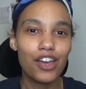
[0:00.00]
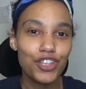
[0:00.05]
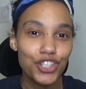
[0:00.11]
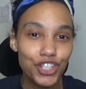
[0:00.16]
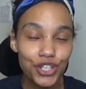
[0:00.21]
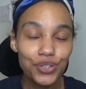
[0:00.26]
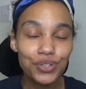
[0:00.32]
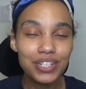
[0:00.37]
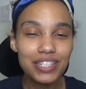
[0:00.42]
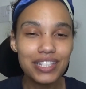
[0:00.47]

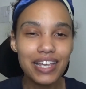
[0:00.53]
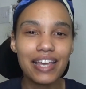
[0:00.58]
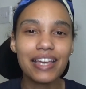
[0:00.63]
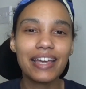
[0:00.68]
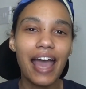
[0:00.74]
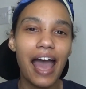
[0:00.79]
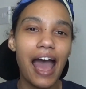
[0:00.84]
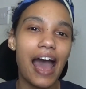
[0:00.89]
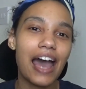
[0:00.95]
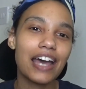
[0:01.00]
uniting
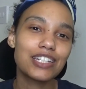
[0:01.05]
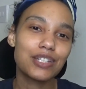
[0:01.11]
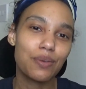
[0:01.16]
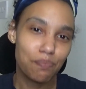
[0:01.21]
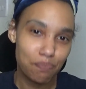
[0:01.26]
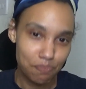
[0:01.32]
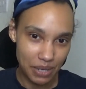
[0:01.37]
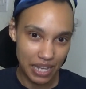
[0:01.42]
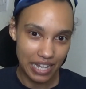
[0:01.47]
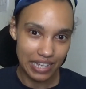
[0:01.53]
and
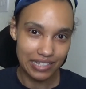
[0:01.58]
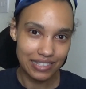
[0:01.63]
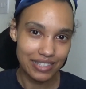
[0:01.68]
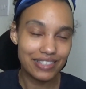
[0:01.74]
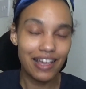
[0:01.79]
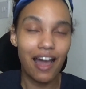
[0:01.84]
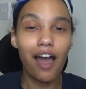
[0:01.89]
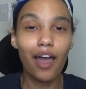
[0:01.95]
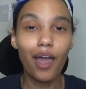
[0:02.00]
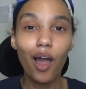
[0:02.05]

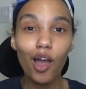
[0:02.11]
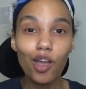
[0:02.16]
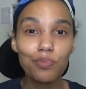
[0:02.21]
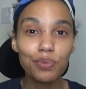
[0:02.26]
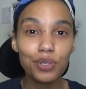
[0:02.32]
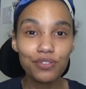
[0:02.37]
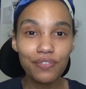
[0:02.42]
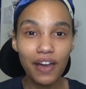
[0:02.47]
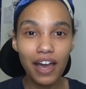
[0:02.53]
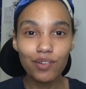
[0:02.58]
beats. I hope
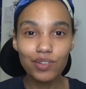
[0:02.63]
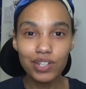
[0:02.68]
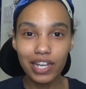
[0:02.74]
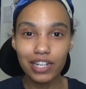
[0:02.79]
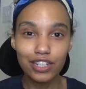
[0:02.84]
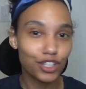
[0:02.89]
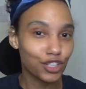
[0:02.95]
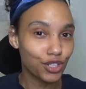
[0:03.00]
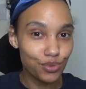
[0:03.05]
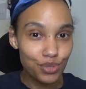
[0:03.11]
you found
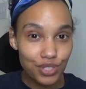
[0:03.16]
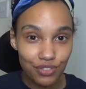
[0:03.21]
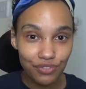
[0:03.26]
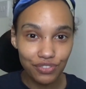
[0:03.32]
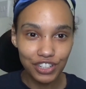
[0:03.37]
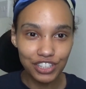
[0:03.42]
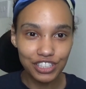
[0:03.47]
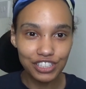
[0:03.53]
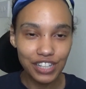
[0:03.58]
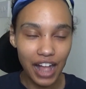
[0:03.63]
it
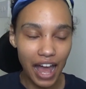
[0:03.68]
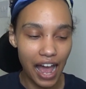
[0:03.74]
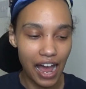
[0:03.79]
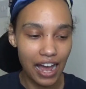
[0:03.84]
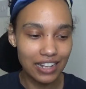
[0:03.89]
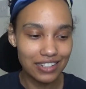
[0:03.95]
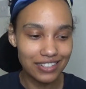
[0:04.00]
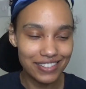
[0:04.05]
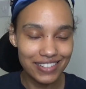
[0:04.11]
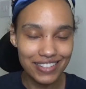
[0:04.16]
useful
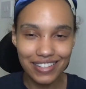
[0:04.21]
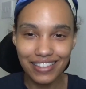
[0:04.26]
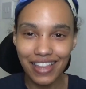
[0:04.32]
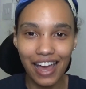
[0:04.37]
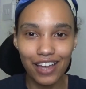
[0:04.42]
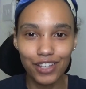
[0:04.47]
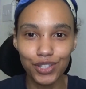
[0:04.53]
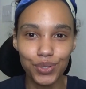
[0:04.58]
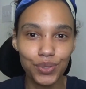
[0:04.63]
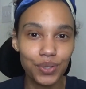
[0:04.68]
and
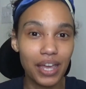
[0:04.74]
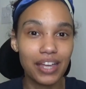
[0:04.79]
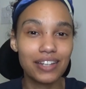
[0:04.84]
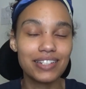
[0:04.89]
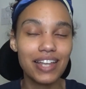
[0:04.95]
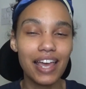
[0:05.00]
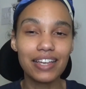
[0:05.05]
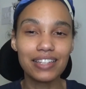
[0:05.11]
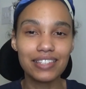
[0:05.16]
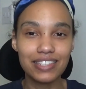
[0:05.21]
that you can
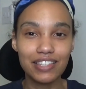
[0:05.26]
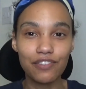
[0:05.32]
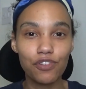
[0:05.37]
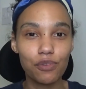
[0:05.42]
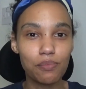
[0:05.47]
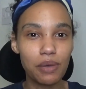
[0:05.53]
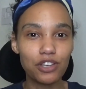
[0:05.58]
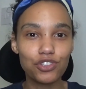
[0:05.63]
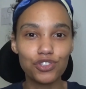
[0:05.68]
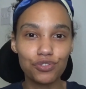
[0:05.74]
take this
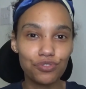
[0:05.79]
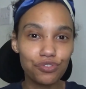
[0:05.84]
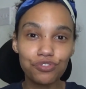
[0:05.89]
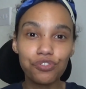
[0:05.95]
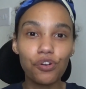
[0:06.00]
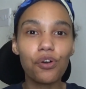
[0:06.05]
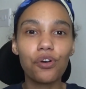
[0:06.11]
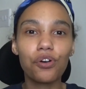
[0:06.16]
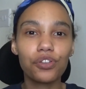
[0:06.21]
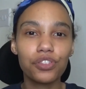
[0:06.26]
information
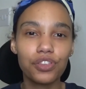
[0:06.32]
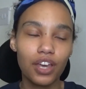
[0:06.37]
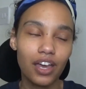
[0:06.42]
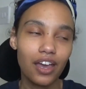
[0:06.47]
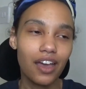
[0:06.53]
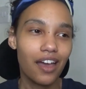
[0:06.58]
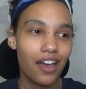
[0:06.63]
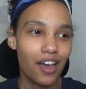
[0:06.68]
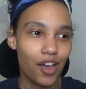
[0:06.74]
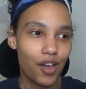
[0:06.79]
forth
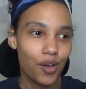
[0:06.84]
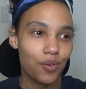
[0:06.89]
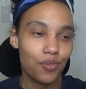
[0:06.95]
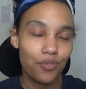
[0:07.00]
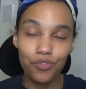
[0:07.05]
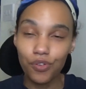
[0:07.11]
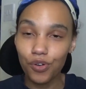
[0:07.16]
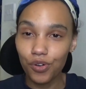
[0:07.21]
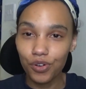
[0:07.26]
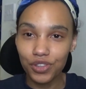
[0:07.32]

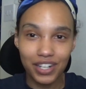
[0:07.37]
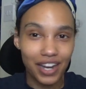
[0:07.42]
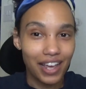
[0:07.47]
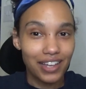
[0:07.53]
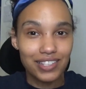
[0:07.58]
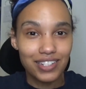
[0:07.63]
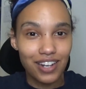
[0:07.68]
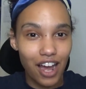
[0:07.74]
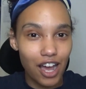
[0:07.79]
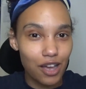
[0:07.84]
for the
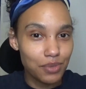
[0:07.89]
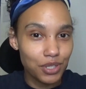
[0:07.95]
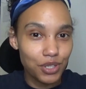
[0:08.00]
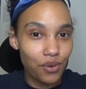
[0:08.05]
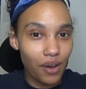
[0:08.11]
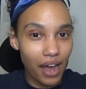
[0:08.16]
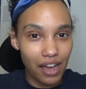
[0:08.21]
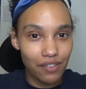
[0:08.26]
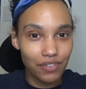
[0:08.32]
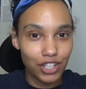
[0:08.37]
next time
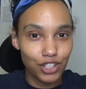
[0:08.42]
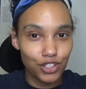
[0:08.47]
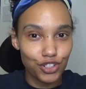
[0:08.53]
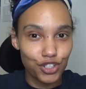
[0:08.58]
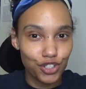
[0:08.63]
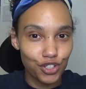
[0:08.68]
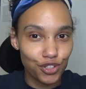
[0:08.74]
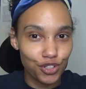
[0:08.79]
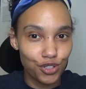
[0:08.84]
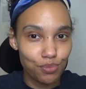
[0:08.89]
you're having
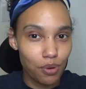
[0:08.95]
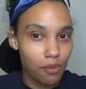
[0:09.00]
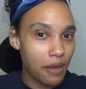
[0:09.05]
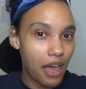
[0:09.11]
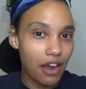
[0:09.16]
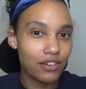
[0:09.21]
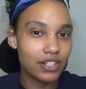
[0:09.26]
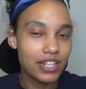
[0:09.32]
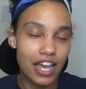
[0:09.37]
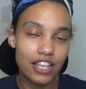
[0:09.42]
to
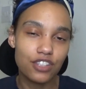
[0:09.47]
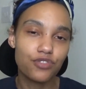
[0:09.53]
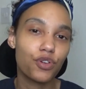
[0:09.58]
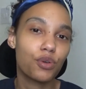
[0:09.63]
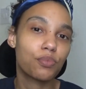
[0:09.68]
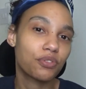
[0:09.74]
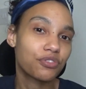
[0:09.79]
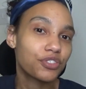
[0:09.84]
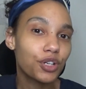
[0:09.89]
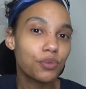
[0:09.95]
prepare a text for
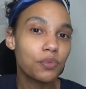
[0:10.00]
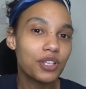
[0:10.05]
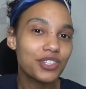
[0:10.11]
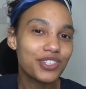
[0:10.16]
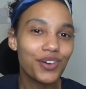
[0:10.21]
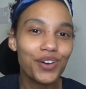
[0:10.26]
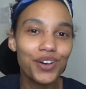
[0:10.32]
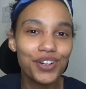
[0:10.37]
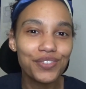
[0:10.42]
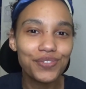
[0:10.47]
performance
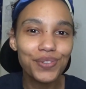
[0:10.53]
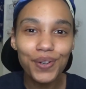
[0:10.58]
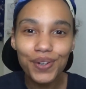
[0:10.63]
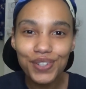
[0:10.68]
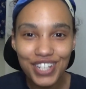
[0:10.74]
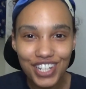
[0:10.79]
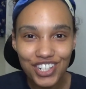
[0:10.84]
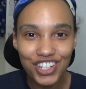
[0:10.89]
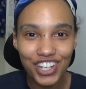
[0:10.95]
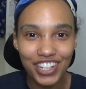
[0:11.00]
or for
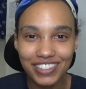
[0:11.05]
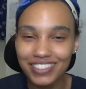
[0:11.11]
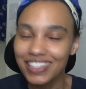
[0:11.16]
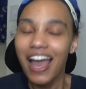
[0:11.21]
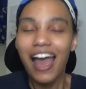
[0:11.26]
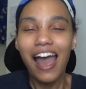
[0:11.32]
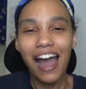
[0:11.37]
audition.